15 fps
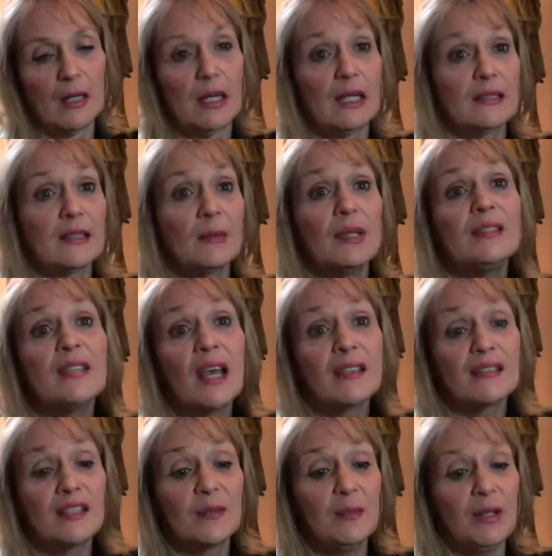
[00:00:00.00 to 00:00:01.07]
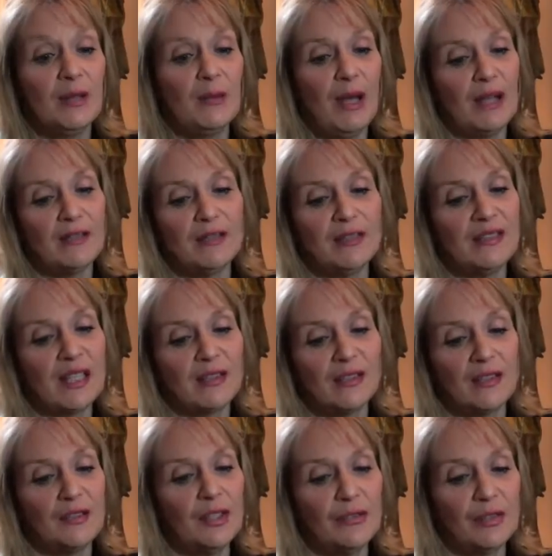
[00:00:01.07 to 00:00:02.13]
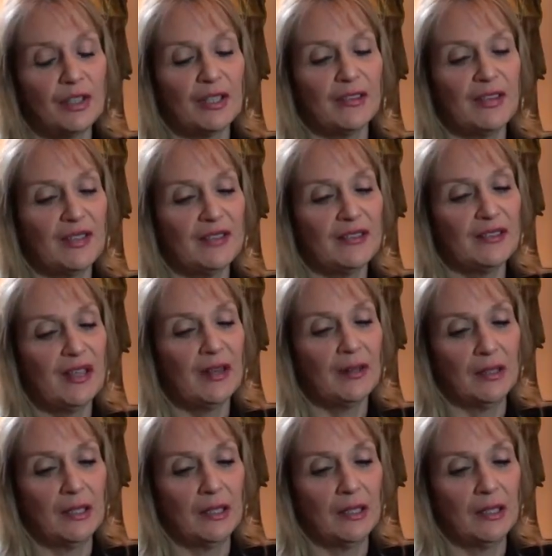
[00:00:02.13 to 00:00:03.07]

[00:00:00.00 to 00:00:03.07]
Got somebody texting me about the technical difficulties, so.